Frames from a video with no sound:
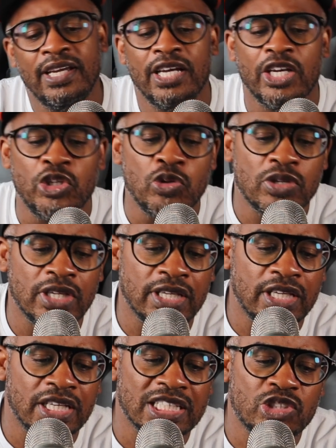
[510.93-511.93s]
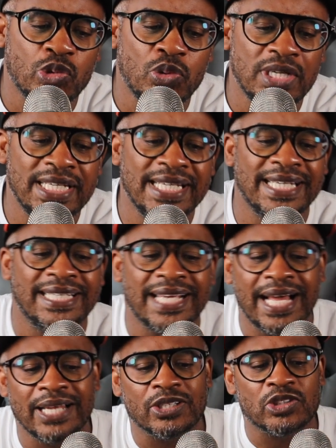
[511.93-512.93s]
You can get
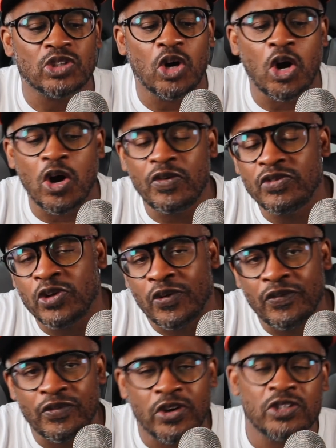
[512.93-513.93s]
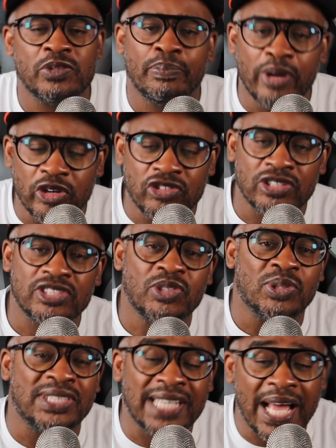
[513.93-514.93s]
$20 off your first purchase.
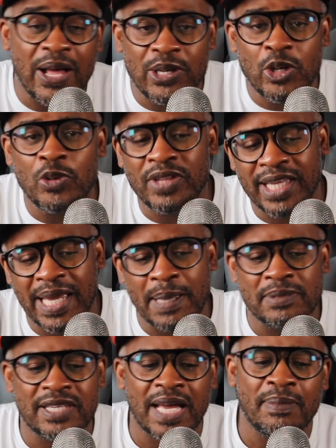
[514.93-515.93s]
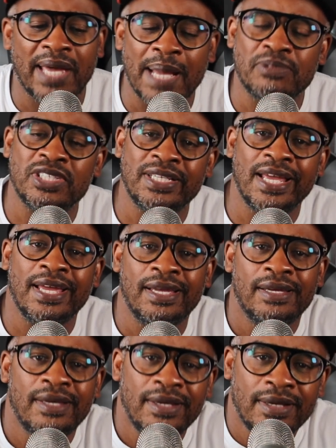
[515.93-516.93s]
So download the GameTime app
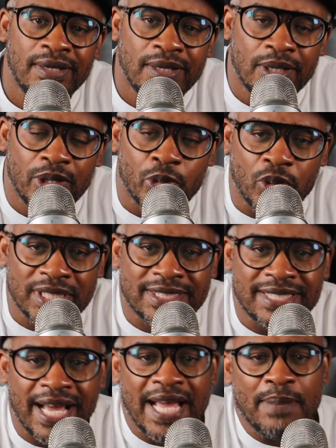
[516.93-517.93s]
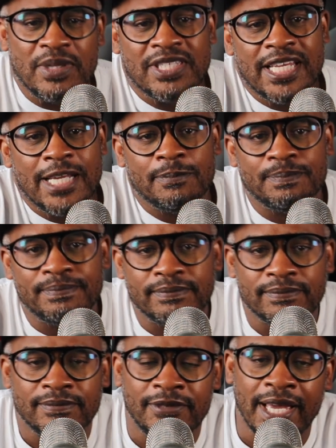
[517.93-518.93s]
today. What time is it?
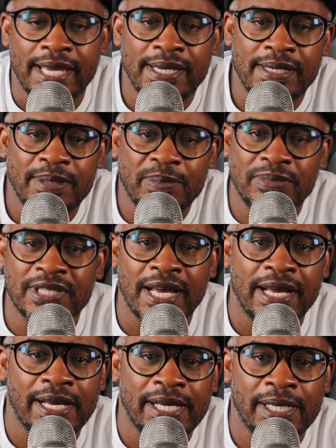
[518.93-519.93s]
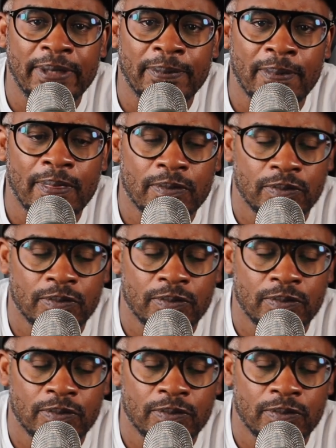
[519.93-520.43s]
Game time.